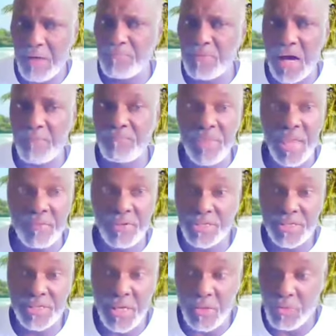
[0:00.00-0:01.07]
very rare. I've,
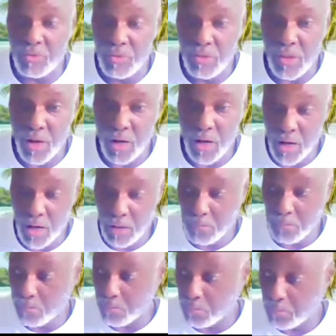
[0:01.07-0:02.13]
I've never seen
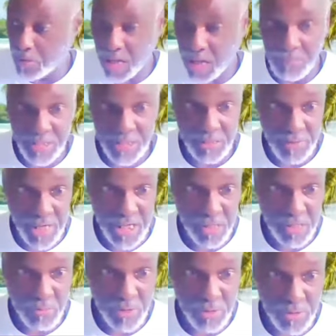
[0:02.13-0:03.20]
um, a
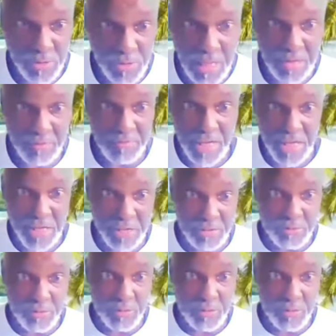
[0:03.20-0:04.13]
committed vegan woman, like